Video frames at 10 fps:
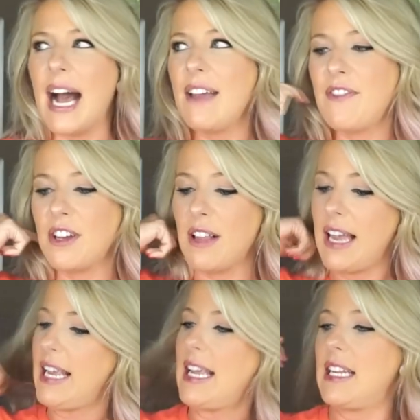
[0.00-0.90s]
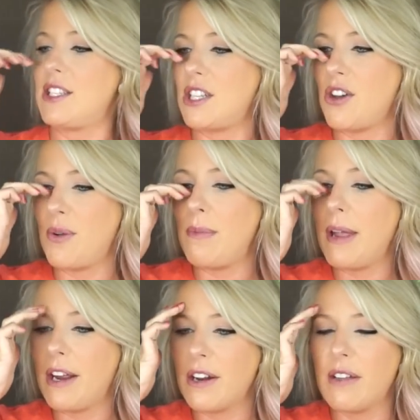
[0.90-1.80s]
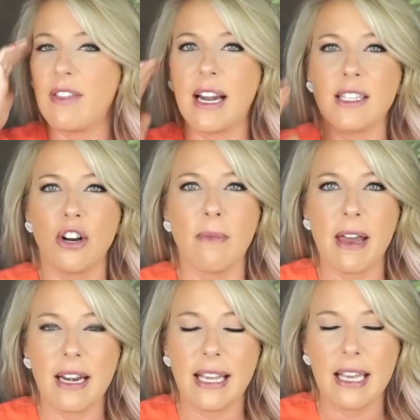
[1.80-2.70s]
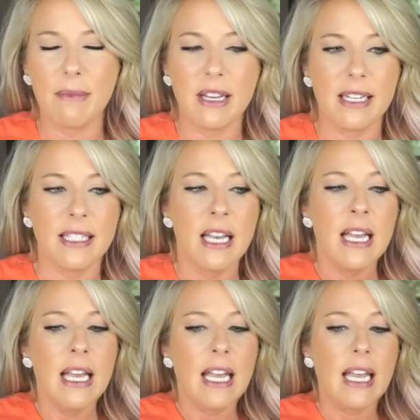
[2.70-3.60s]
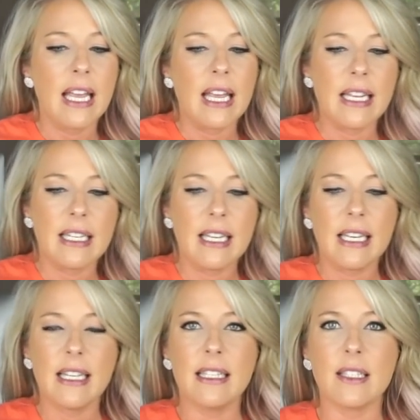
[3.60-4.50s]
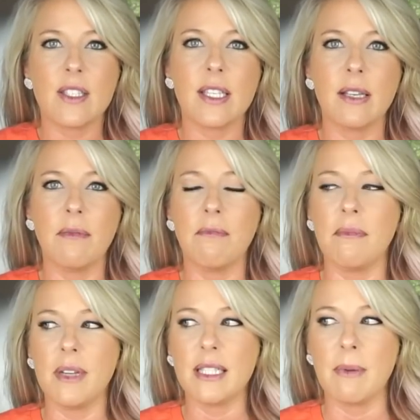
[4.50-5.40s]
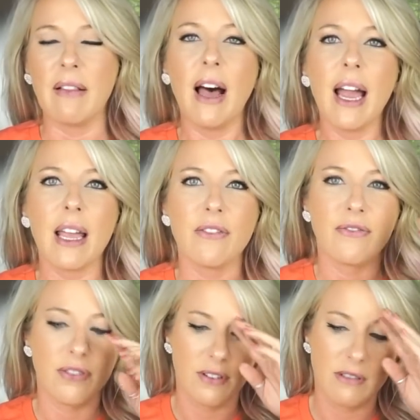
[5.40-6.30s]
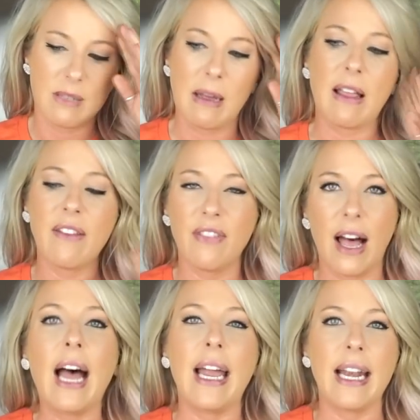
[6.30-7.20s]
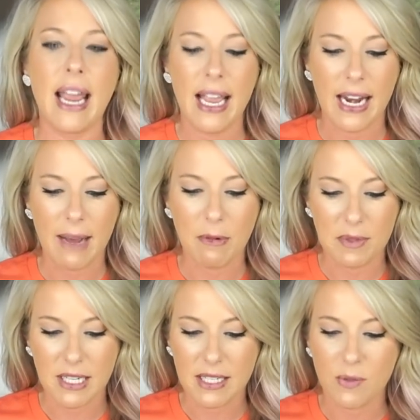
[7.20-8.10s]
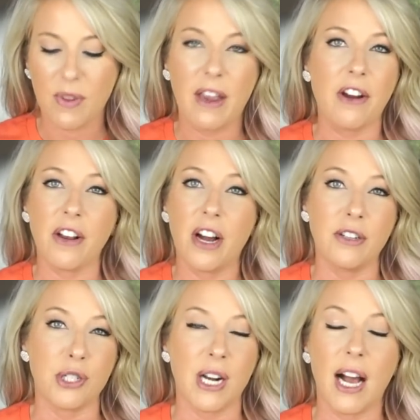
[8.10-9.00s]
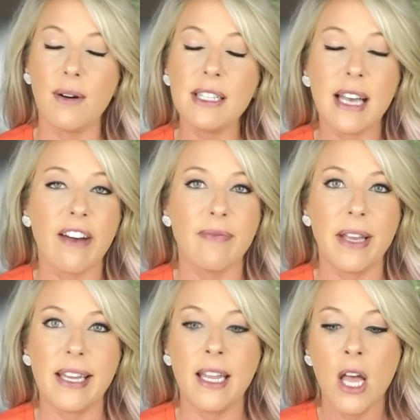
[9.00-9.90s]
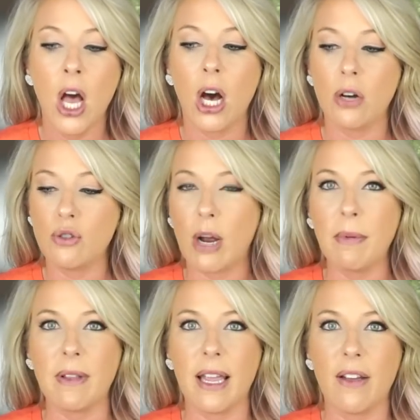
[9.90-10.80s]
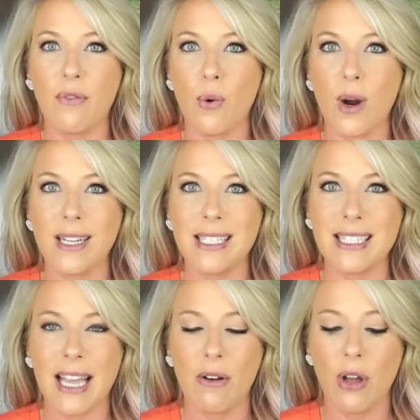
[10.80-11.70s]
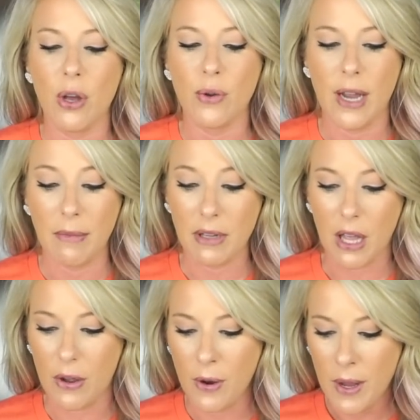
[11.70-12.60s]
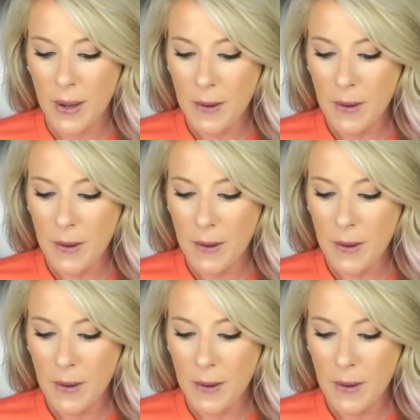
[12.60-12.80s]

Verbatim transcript: I feel like it is so imperative that I talk about it again because it's my life. It's my lifeline, and I'm obsessed with Erin Condren. I always have been. I'll drop a link for a discount code down below.